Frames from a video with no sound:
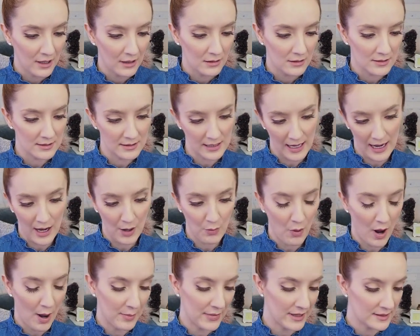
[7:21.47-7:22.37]
say,
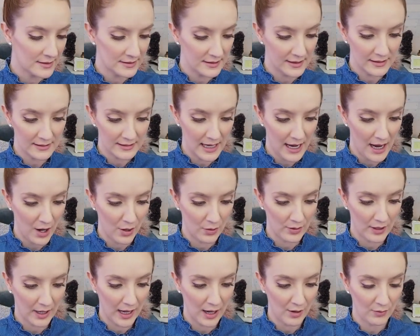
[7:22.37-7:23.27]
well, I'm going to sit down
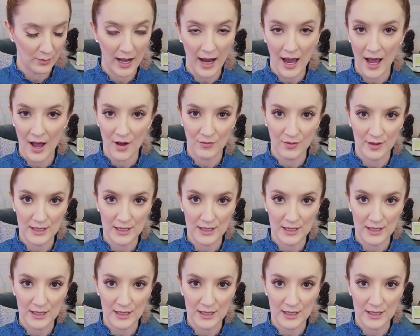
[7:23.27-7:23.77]
and I'm going to have